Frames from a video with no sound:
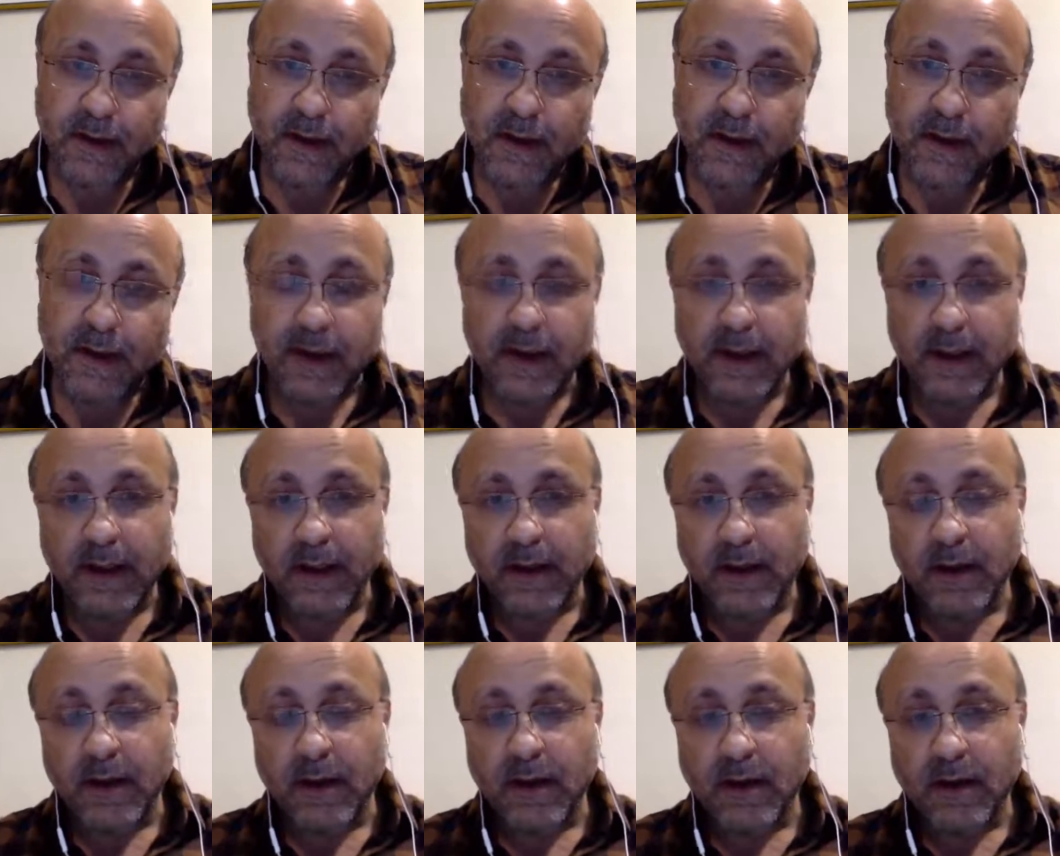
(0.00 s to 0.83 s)

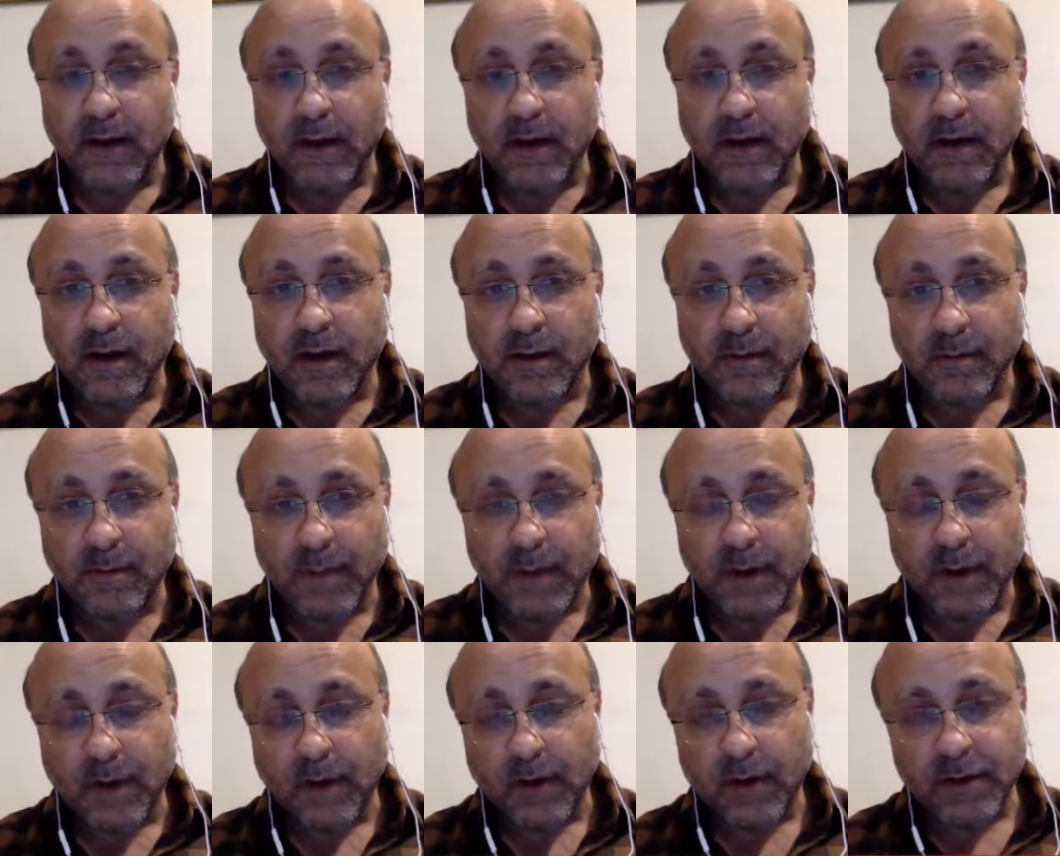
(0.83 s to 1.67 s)
and come
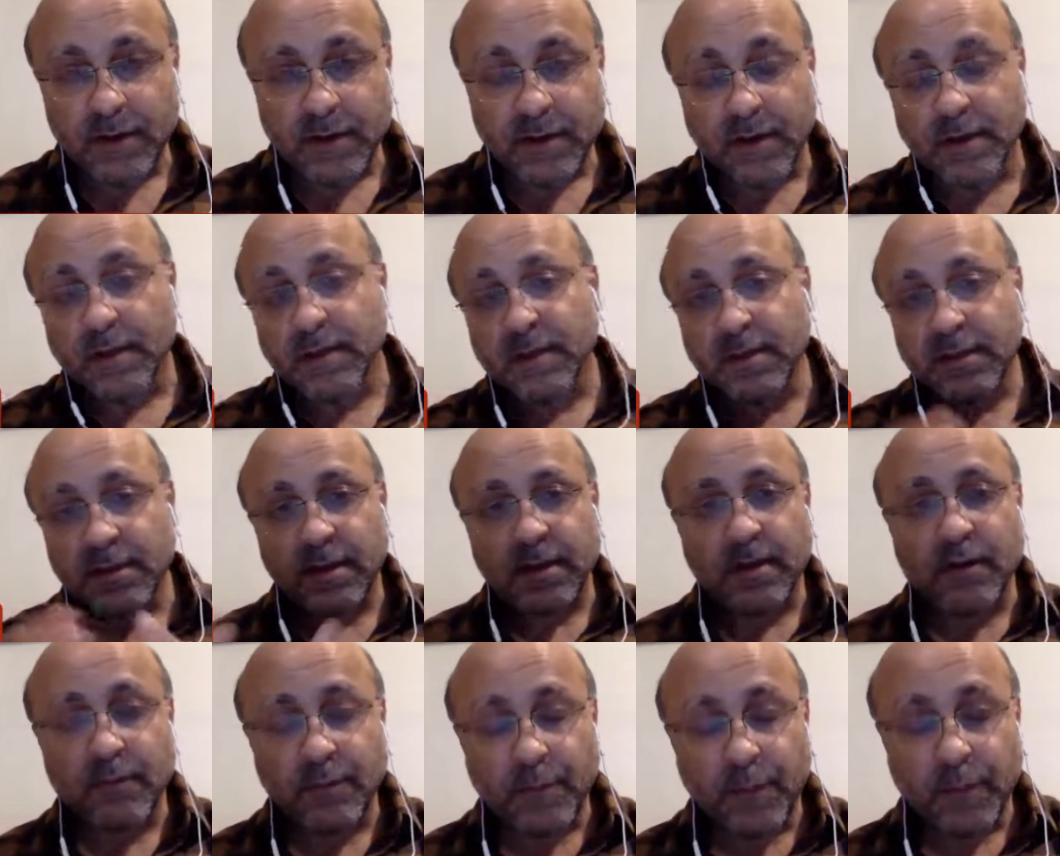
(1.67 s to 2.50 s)
across another
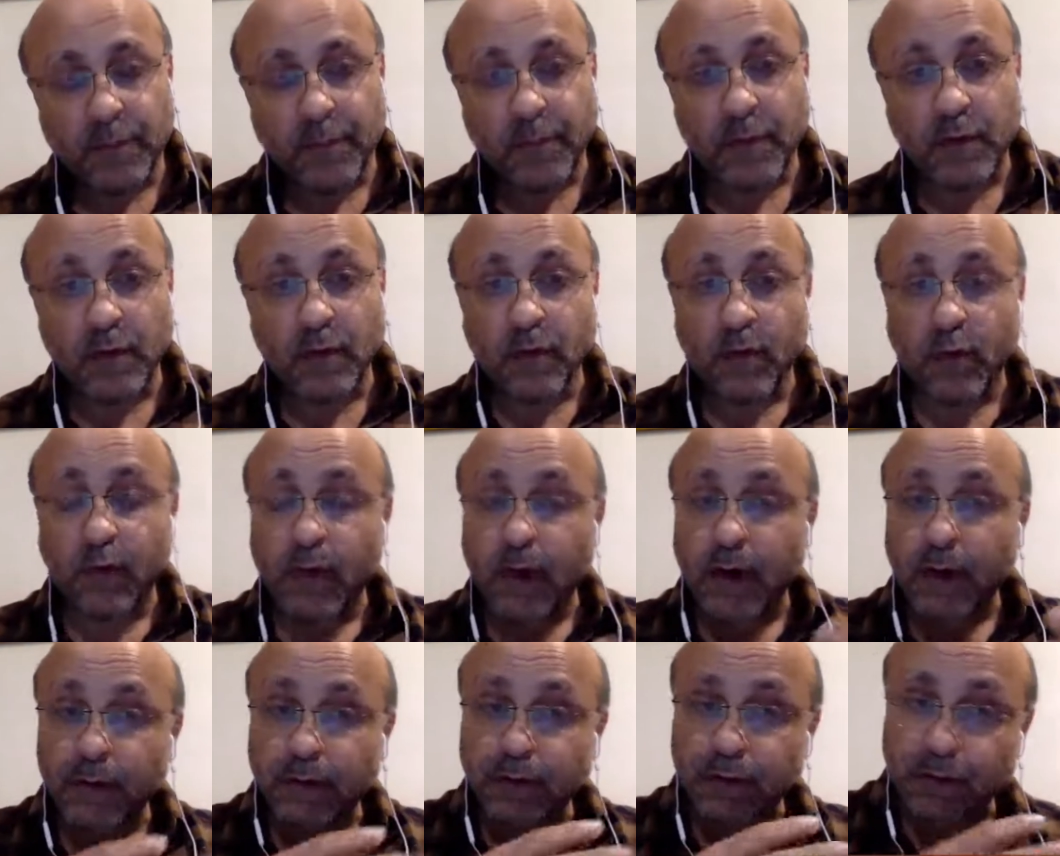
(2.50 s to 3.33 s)
set of people who know
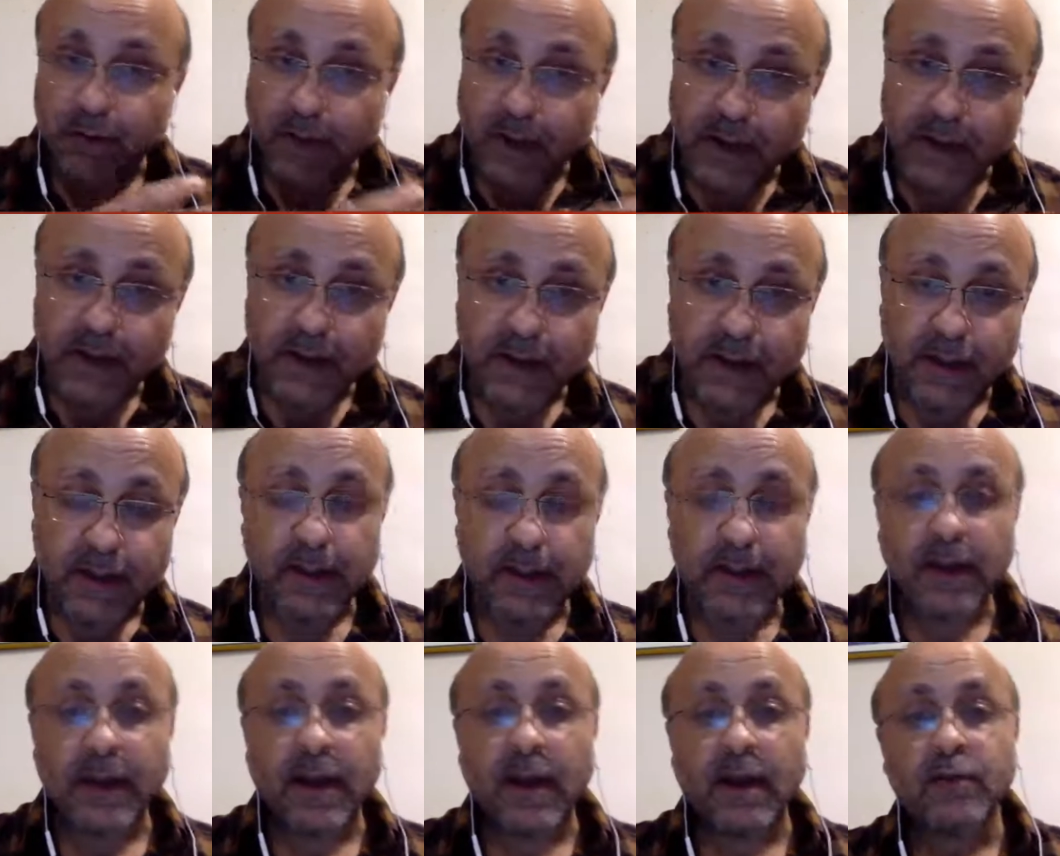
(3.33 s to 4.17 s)
how to write
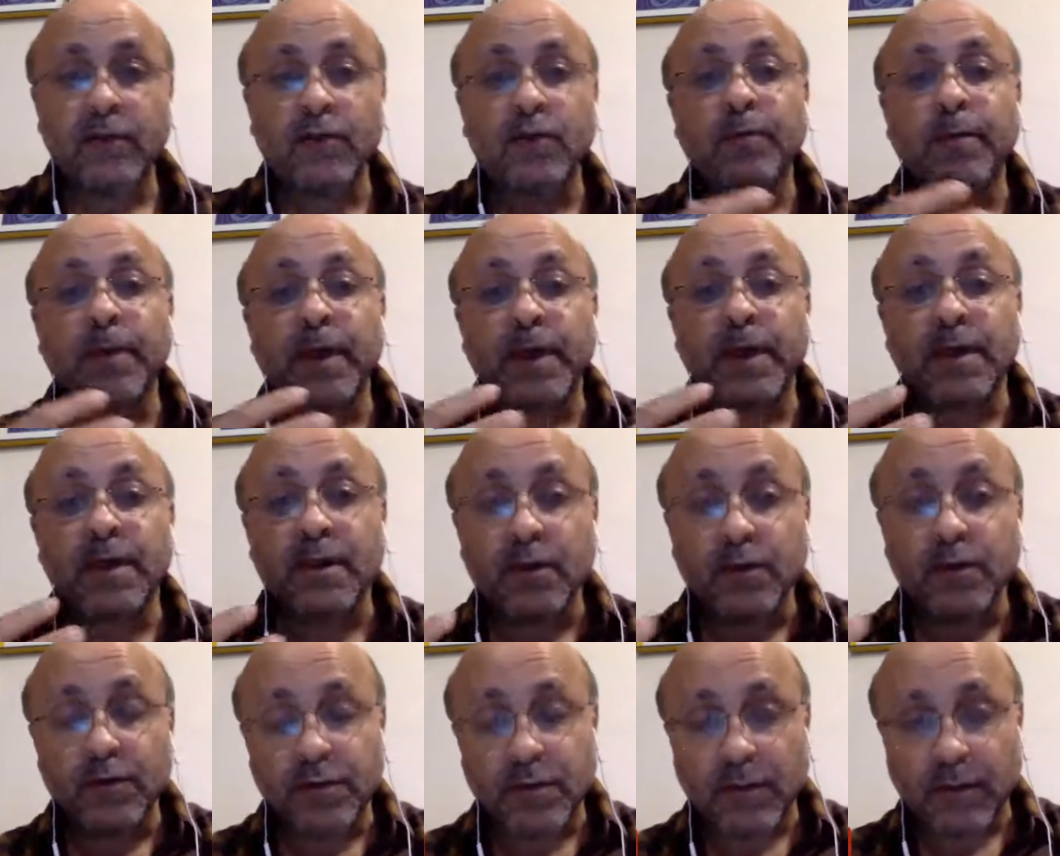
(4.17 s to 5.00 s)
and then how to make
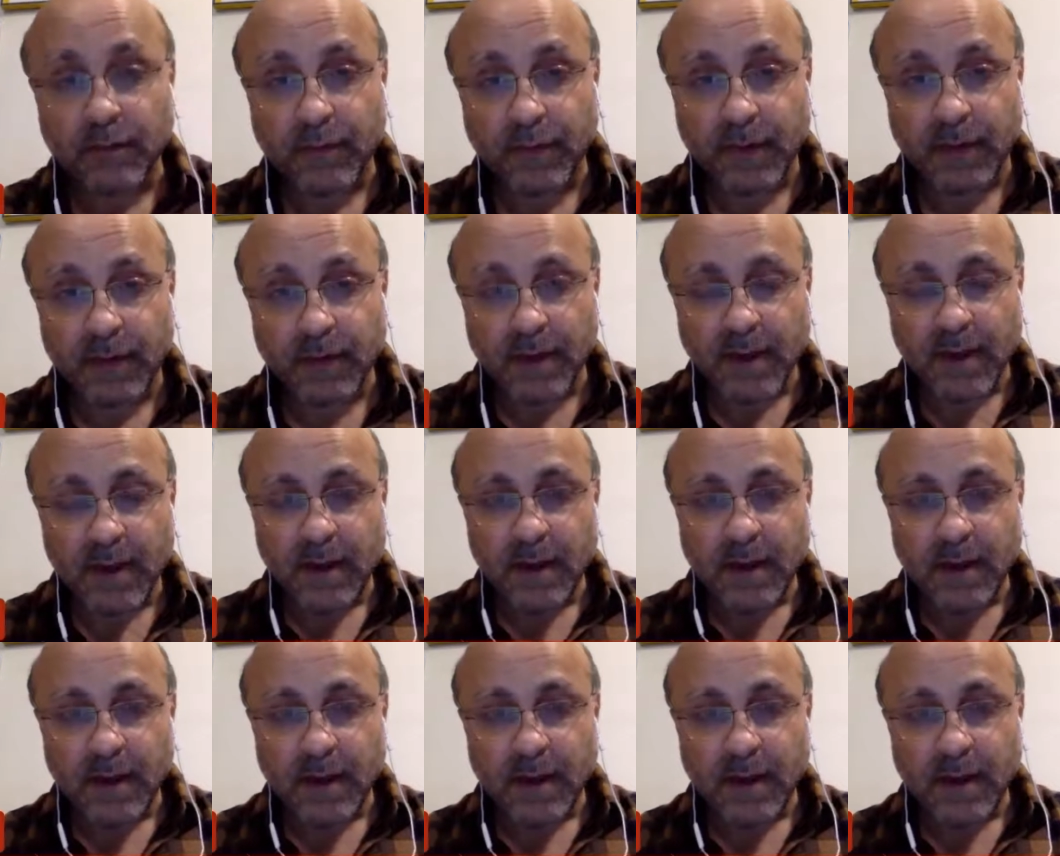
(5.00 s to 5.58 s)
use of it